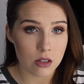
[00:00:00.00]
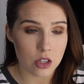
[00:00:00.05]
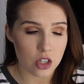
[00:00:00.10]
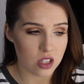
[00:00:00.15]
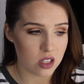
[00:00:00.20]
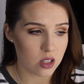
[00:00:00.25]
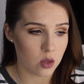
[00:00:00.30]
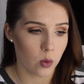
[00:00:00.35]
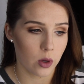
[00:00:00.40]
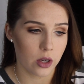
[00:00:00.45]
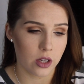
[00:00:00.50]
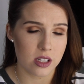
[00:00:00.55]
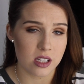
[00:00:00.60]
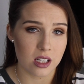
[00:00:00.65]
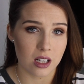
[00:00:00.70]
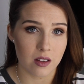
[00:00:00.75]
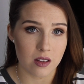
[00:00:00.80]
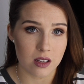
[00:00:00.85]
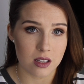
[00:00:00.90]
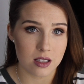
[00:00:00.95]
Just do what you
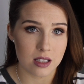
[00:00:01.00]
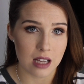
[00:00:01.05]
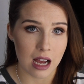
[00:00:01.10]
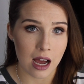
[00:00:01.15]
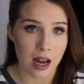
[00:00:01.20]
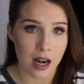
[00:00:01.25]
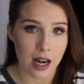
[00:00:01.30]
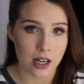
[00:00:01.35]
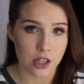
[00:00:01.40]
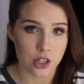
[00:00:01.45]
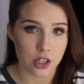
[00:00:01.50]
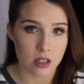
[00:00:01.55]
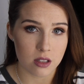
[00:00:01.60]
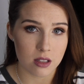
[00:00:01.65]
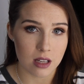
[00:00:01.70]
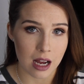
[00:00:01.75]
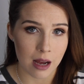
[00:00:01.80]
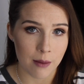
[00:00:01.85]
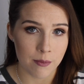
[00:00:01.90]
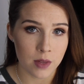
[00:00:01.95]
did at the start and
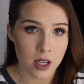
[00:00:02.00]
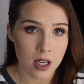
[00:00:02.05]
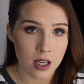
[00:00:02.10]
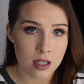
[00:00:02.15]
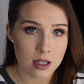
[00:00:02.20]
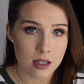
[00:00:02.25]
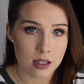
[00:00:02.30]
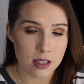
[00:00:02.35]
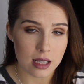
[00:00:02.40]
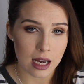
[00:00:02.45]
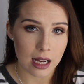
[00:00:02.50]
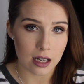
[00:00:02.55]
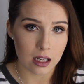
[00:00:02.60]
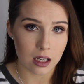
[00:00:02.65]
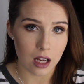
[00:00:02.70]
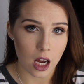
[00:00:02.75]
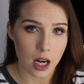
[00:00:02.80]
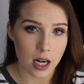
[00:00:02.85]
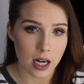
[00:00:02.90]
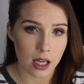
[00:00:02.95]
just start
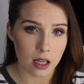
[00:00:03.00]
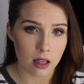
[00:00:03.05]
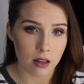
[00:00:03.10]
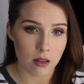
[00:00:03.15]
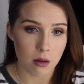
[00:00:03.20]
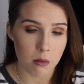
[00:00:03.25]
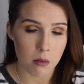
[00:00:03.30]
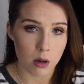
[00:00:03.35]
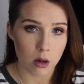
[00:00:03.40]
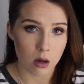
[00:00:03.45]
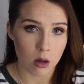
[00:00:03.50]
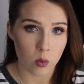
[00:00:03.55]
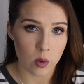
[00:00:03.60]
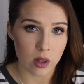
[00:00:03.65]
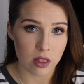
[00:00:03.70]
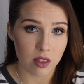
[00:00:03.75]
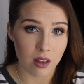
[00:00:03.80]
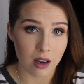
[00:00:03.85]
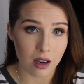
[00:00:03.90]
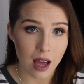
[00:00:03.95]
lining the mirror
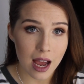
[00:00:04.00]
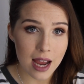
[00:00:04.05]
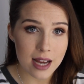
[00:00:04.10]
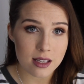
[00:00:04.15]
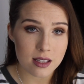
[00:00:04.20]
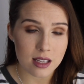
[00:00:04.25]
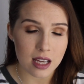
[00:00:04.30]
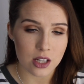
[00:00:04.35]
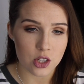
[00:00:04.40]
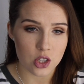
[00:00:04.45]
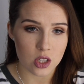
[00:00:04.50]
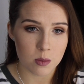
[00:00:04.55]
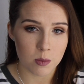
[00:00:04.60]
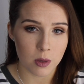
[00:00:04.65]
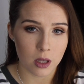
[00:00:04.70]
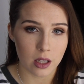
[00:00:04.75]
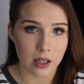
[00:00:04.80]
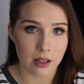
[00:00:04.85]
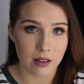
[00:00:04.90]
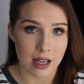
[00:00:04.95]
with the lights and just
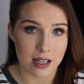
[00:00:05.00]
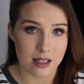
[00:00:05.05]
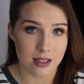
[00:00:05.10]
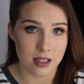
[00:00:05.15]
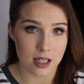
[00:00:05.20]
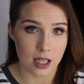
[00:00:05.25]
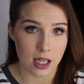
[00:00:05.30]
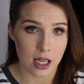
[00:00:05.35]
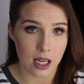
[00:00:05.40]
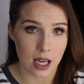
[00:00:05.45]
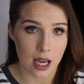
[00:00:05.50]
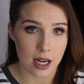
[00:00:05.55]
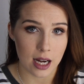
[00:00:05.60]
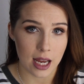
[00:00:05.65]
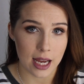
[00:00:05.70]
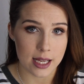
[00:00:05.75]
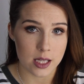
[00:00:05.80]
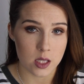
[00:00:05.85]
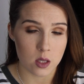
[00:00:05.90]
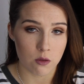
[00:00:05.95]
pulling that sticky
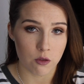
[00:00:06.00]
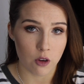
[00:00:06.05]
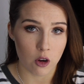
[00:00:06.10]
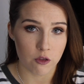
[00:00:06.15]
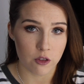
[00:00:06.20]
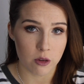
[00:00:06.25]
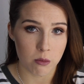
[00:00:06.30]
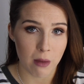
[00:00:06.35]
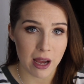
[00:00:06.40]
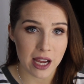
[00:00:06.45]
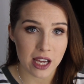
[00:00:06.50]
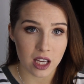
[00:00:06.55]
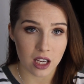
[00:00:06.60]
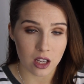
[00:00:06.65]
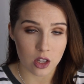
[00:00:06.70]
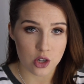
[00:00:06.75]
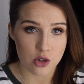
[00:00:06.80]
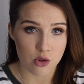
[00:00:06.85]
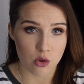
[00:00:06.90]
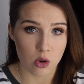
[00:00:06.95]
adhesive off, and
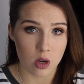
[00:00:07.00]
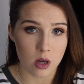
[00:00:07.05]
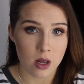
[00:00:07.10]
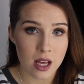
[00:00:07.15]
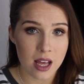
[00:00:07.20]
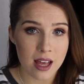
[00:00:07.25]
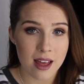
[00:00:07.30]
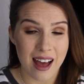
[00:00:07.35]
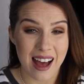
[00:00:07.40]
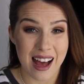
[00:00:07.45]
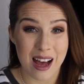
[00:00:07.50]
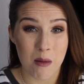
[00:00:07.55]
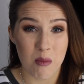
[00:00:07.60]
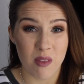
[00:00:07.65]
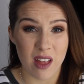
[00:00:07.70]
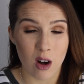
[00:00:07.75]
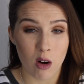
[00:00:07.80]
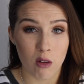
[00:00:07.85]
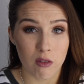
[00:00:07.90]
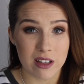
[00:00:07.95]
making sure
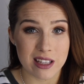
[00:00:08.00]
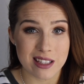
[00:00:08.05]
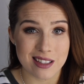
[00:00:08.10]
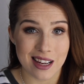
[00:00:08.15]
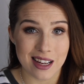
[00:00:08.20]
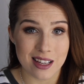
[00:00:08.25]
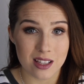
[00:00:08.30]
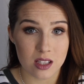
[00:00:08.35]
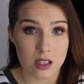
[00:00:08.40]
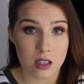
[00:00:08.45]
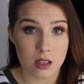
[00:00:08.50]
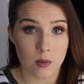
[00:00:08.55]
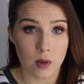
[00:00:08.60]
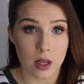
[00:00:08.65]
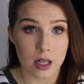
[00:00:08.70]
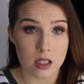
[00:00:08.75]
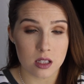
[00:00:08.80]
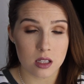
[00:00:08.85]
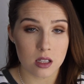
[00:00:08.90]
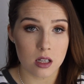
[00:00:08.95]
that obviously
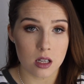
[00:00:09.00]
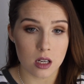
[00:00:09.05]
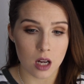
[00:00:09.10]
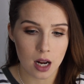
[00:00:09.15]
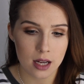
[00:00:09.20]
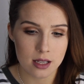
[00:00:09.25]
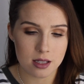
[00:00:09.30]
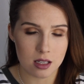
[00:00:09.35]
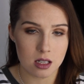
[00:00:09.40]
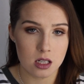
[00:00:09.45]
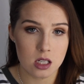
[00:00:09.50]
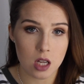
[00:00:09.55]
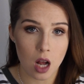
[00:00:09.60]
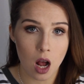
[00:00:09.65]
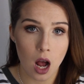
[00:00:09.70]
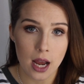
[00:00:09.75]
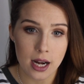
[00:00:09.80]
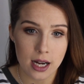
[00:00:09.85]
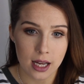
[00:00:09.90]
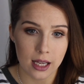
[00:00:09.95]
it's nice and
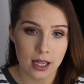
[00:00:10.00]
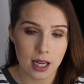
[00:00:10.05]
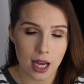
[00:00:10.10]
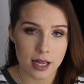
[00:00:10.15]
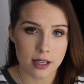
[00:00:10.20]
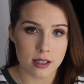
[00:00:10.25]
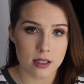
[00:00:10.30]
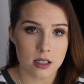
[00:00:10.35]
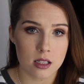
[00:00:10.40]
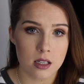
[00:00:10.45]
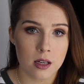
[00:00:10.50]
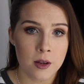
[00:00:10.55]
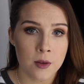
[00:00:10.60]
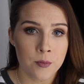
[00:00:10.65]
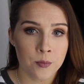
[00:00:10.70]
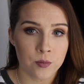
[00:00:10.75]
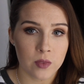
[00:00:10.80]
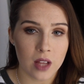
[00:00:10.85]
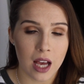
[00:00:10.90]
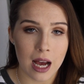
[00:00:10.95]
tight against
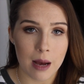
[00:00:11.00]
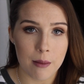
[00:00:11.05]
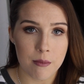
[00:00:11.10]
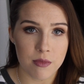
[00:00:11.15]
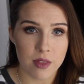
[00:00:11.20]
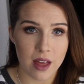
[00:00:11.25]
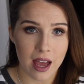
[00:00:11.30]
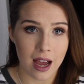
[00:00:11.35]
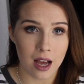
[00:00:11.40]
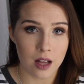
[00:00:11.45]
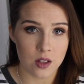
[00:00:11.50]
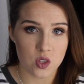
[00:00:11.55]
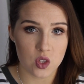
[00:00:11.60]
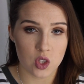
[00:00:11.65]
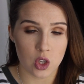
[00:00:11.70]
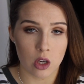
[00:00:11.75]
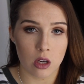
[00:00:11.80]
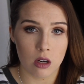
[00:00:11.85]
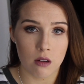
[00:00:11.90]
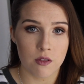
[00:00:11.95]
the
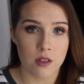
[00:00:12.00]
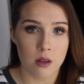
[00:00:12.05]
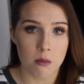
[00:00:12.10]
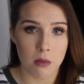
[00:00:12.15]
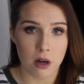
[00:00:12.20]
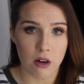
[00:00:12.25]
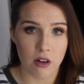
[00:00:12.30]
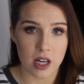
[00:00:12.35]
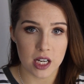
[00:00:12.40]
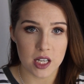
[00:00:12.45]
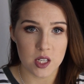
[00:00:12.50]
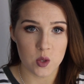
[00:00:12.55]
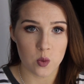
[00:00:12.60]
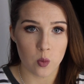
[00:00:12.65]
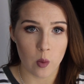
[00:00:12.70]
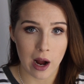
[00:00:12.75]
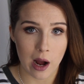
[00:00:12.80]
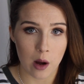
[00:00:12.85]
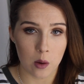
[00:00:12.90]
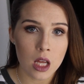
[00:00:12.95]
outskirt of the mirror
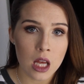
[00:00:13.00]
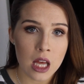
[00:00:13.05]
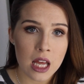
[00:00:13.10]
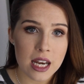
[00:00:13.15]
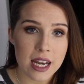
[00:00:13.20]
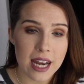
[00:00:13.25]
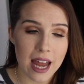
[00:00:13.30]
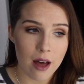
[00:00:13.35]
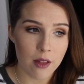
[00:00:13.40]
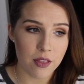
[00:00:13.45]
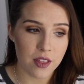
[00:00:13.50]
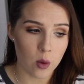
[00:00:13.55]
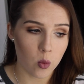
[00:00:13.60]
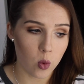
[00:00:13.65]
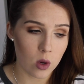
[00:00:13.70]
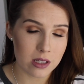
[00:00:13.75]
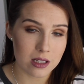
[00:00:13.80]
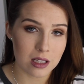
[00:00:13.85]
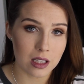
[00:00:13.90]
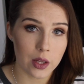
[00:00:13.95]
as well. Now there
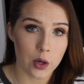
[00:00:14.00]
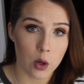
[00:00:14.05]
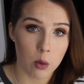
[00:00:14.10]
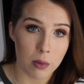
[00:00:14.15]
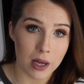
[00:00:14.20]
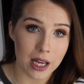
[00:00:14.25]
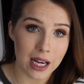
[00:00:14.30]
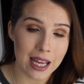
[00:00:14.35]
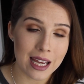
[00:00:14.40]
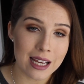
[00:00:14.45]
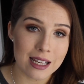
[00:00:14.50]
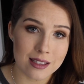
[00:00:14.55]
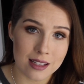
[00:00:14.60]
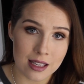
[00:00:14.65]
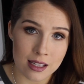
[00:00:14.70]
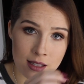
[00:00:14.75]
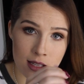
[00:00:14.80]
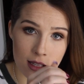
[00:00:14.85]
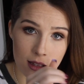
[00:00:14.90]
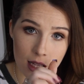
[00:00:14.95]
was a little bit
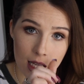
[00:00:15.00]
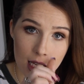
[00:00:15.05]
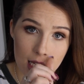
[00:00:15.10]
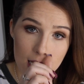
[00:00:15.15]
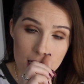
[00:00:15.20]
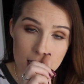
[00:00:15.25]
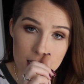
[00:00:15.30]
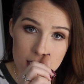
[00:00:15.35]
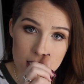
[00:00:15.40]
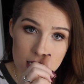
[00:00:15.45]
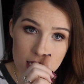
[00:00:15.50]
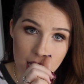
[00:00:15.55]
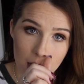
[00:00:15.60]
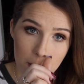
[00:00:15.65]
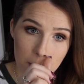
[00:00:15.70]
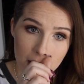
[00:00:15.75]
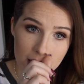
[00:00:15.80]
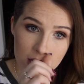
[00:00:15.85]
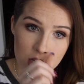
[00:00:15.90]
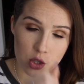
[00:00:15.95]
excess at the end.
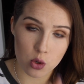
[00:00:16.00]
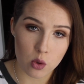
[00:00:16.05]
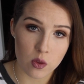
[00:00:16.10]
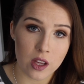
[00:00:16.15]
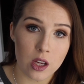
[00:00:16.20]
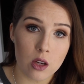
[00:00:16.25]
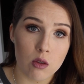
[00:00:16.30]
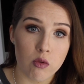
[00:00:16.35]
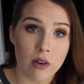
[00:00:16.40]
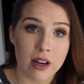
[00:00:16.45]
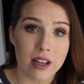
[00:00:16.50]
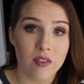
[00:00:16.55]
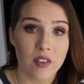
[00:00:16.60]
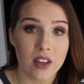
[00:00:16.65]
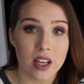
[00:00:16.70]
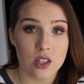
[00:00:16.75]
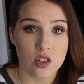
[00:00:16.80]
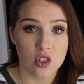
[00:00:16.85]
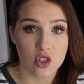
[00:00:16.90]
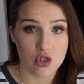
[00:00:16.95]
Now make sure that you read
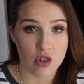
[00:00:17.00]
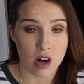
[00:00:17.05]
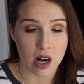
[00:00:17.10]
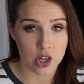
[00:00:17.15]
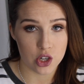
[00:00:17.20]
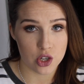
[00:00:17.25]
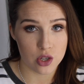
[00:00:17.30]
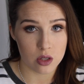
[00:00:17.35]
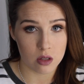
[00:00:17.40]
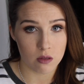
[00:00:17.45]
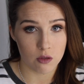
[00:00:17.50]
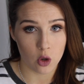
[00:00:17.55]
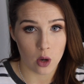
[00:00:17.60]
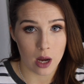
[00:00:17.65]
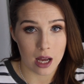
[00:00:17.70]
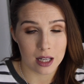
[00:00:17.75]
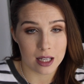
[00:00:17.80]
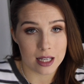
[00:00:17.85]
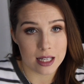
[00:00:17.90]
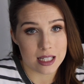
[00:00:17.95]
the instructions of your
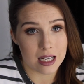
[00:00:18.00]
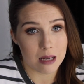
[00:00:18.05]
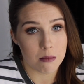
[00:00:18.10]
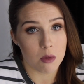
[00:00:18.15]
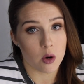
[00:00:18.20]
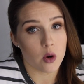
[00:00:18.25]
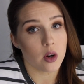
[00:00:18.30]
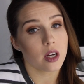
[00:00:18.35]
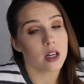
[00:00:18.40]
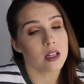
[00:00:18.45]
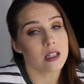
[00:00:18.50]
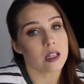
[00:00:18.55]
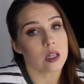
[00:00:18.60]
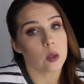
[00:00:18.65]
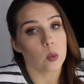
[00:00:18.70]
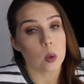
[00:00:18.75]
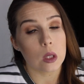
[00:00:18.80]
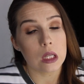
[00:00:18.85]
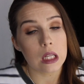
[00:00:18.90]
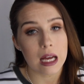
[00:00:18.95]
LED mirror, because
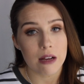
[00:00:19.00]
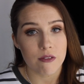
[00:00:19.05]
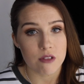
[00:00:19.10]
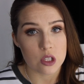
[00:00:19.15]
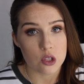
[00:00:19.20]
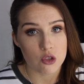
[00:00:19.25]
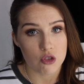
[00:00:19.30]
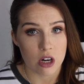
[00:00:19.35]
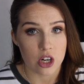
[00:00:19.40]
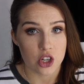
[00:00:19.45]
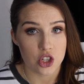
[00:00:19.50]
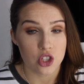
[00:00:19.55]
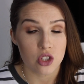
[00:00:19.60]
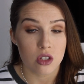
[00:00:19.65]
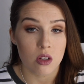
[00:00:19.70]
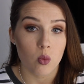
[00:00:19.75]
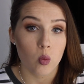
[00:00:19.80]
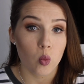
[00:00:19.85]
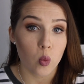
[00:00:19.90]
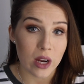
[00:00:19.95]
it will have
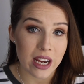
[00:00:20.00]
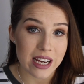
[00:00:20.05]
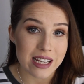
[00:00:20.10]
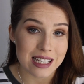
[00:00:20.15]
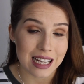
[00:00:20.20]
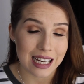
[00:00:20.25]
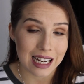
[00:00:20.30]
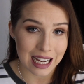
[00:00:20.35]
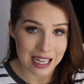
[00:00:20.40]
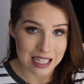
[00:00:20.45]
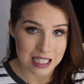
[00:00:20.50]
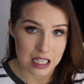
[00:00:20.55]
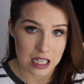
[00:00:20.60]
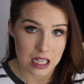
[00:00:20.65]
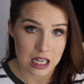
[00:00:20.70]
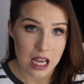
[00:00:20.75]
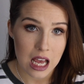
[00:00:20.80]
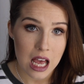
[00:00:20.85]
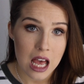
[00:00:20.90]
instructions on where to cut it.